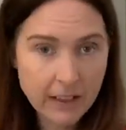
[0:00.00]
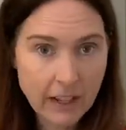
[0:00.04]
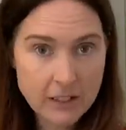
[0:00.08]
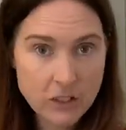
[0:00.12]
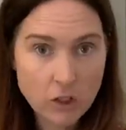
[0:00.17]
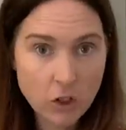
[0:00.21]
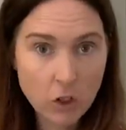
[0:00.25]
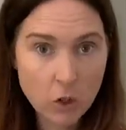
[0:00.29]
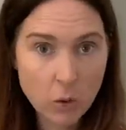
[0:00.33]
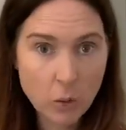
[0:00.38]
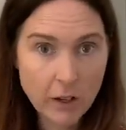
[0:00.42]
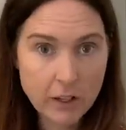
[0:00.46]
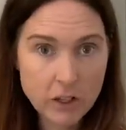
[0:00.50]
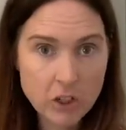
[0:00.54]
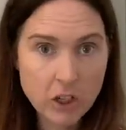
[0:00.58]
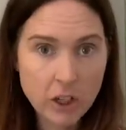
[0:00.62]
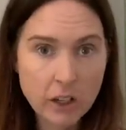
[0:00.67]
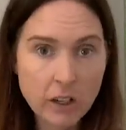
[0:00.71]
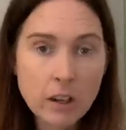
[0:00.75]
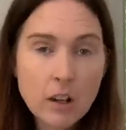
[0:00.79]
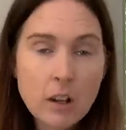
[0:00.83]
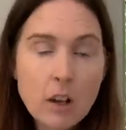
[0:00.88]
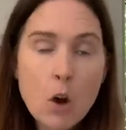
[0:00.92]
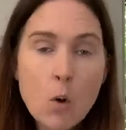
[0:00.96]
That's a good
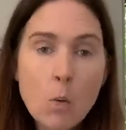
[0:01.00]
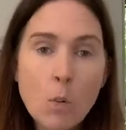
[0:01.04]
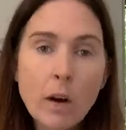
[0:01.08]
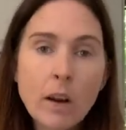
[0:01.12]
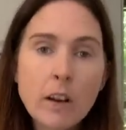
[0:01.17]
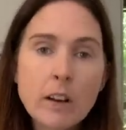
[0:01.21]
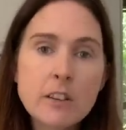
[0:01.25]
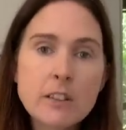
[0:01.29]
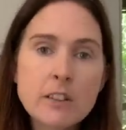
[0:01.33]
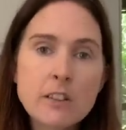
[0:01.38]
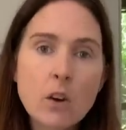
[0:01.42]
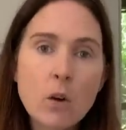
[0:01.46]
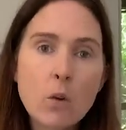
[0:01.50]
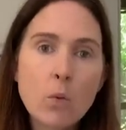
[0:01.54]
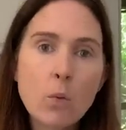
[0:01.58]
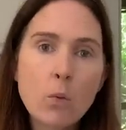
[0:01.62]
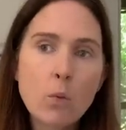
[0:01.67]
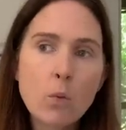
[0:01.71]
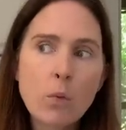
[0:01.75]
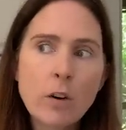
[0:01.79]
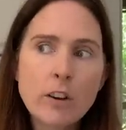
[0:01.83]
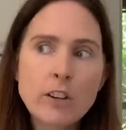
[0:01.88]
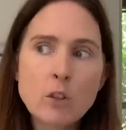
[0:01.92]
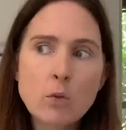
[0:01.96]
question. Well, so
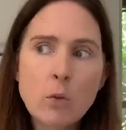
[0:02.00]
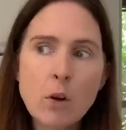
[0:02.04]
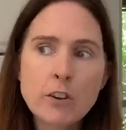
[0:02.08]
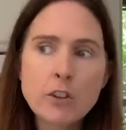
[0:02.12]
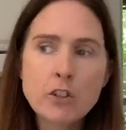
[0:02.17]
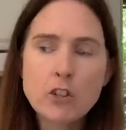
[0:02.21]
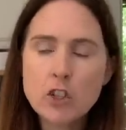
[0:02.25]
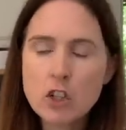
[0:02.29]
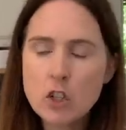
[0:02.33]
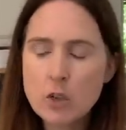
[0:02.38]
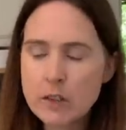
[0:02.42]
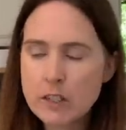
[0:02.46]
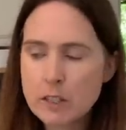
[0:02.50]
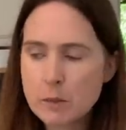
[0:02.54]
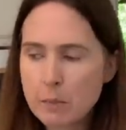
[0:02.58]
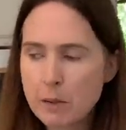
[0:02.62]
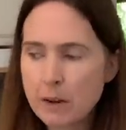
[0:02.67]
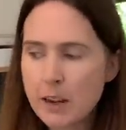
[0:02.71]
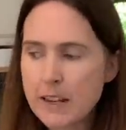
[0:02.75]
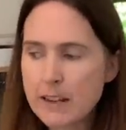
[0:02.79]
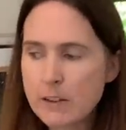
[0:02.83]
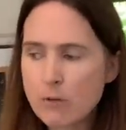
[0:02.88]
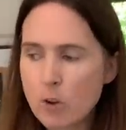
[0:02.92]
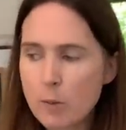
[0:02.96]
what you want to do is
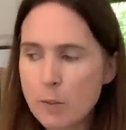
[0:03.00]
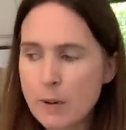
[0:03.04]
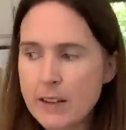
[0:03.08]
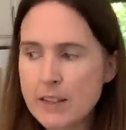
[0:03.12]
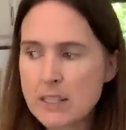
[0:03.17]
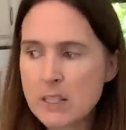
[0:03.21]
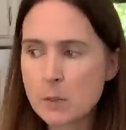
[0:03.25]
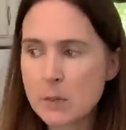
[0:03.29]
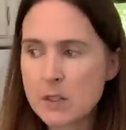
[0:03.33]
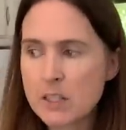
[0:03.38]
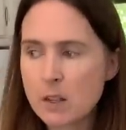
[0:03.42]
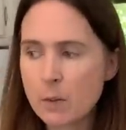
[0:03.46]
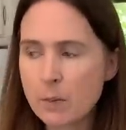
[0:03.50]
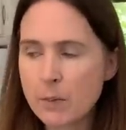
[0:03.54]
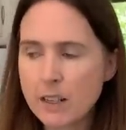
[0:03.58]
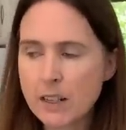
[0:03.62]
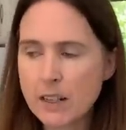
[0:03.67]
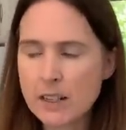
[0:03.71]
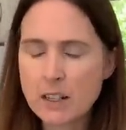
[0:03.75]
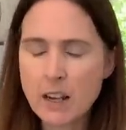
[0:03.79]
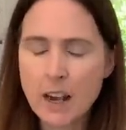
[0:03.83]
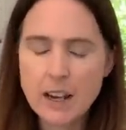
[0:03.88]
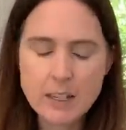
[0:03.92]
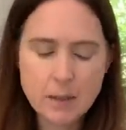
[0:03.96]
replace it with something
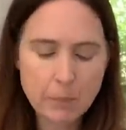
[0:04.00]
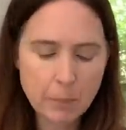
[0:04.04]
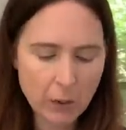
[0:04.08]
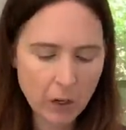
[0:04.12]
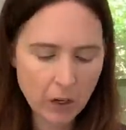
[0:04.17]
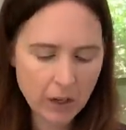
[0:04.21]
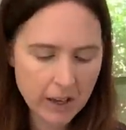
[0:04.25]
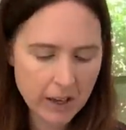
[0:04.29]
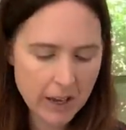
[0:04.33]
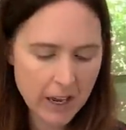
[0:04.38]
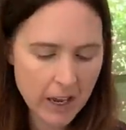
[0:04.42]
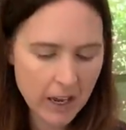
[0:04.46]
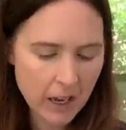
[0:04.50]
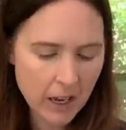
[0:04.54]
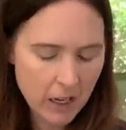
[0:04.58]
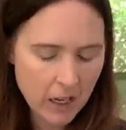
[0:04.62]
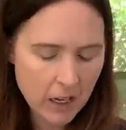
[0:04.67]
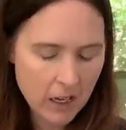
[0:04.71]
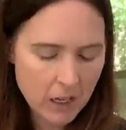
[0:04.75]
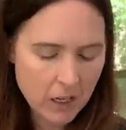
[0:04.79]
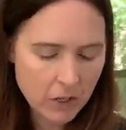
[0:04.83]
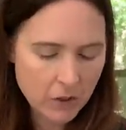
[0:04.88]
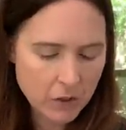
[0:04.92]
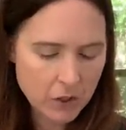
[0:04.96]
that's kind of bulky.
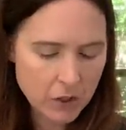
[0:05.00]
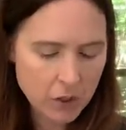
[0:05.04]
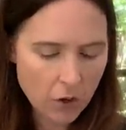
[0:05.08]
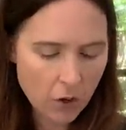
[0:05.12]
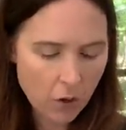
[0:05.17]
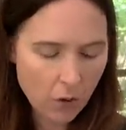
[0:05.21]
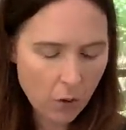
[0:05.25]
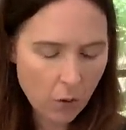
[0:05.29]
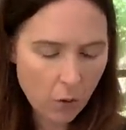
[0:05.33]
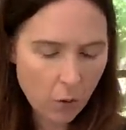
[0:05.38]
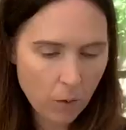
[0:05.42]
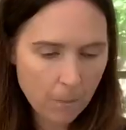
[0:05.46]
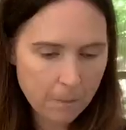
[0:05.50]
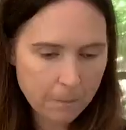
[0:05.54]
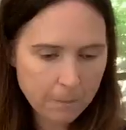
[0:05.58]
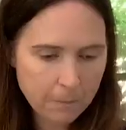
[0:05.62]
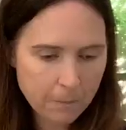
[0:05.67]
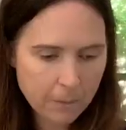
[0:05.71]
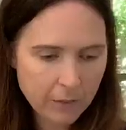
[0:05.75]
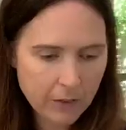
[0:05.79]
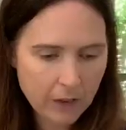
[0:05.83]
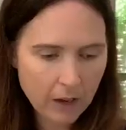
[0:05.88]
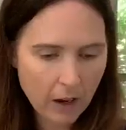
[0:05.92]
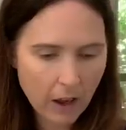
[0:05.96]
So,
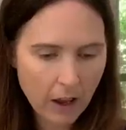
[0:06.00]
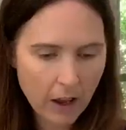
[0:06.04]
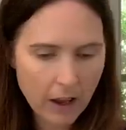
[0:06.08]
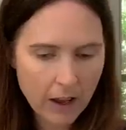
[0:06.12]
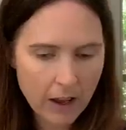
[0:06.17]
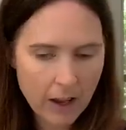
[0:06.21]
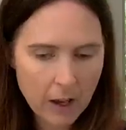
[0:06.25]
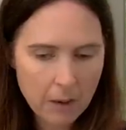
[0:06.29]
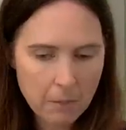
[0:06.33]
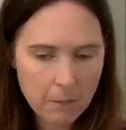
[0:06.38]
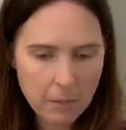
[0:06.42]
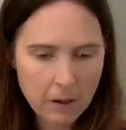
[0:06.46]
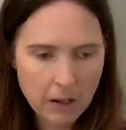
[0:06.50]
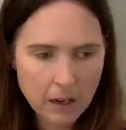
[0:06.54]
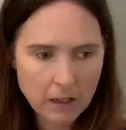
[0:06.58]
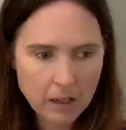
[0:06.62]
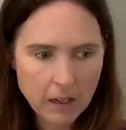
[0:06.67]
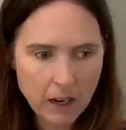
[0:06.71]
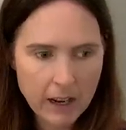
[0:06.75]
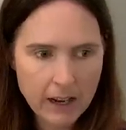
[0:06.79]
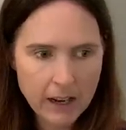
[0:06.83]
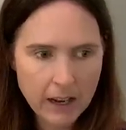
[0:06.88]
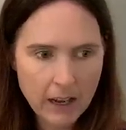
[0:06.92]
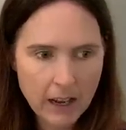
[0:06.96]

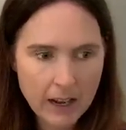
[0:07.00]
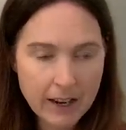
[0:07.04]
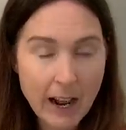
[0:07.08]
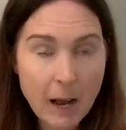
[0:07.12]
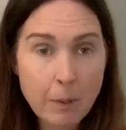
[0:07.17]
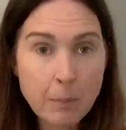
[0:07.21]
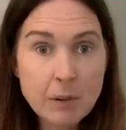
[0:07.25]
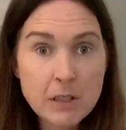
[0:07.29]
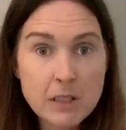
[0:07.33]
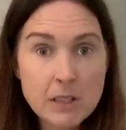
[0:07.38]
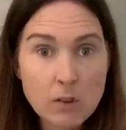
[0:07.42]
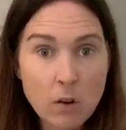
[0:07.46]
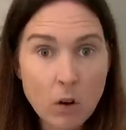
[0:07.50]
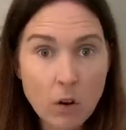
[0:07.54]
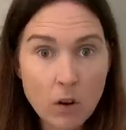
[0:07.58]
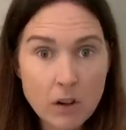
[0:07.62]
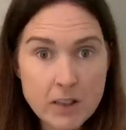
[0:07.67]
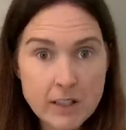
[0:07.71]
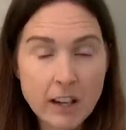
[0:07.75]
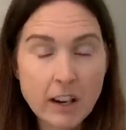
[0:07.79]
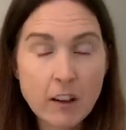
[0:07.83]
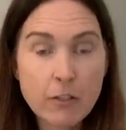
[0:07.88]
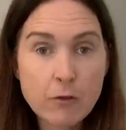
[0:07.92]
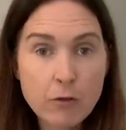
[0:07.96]
like an
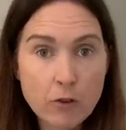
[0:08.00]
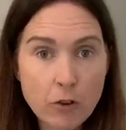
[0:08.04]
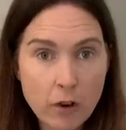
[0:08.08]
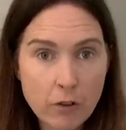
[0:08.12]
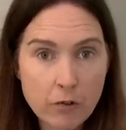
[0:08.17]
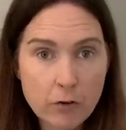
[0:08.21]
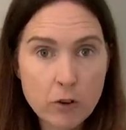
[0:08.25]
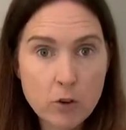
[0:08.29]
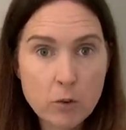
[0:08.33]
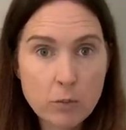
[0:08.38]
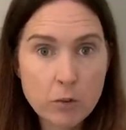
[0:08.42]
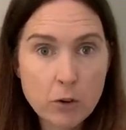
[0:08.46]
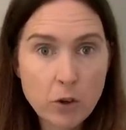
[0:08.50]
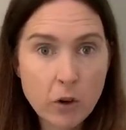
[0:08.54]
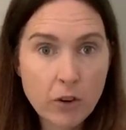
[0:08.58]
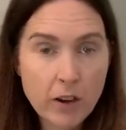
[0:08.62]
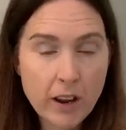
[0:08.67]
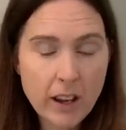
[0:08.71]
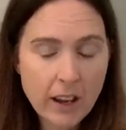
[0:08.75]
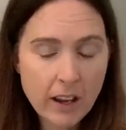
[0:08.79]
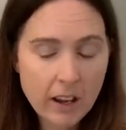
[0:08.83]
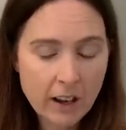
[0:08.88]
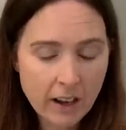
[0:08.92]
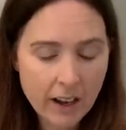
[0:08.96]
applesauce, like a fruit
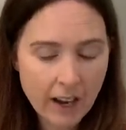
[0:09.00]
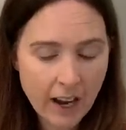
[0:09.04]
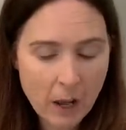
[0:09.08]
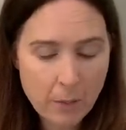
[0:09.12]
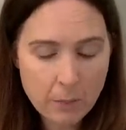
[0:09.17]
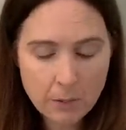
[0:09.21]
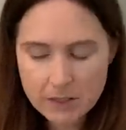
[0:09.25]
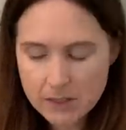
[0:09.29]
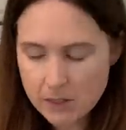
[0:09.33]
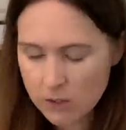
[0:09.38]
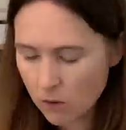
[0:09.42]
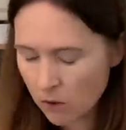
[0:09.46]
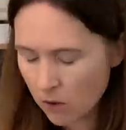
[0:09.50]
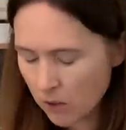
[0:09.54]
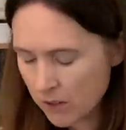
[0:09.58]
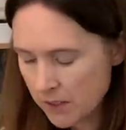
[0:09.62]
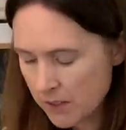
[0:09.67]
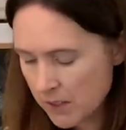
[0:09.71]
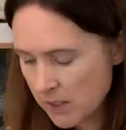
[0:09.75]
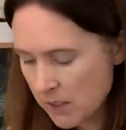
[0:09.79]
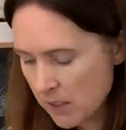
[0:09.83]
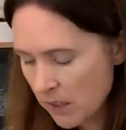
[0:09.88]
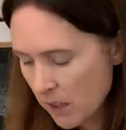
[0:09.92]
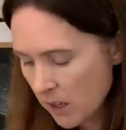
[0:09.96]
puree, like
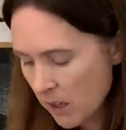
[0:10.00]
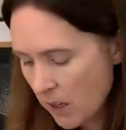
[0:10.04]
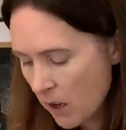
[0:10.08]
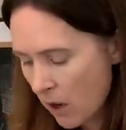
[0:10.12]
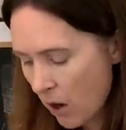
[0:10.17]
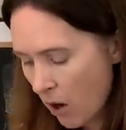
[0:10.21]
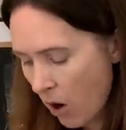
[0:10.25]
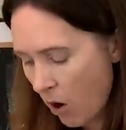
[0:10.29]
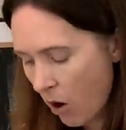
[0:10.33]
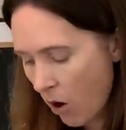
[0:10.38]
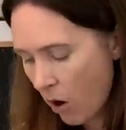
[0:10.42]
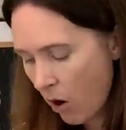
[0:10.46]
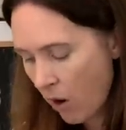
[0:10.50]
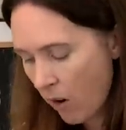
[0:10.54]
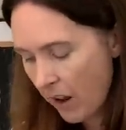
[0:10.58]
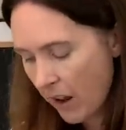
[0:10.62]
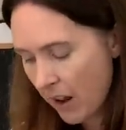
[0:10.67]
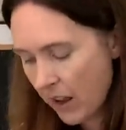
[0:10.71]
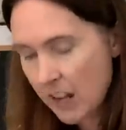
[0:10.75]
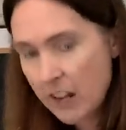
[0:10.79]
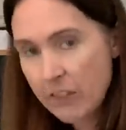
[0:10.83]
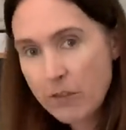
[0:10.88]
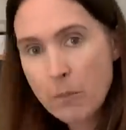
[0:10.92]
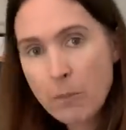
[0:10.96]
applesauce, or
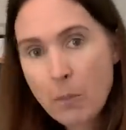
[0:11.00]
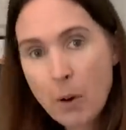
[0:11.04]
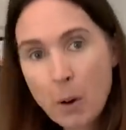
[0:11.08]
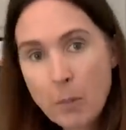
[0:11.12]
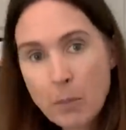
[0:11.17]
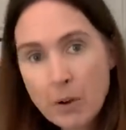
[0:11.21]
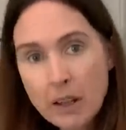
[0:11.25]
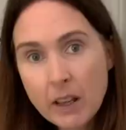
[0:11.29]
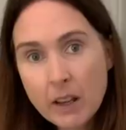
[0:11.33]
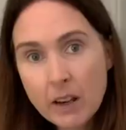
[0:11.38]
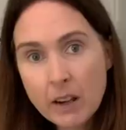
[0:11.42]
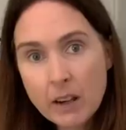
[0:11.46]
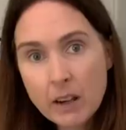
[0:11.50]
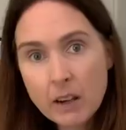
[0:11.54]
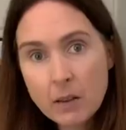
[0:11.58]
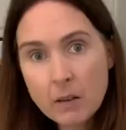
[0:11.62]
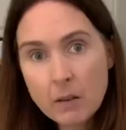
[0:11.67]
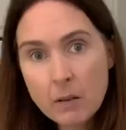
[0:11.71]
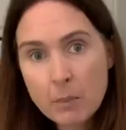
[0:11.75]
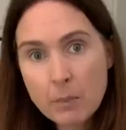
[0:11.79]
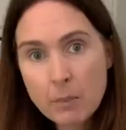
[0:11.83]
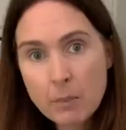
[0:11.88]
even pumpkin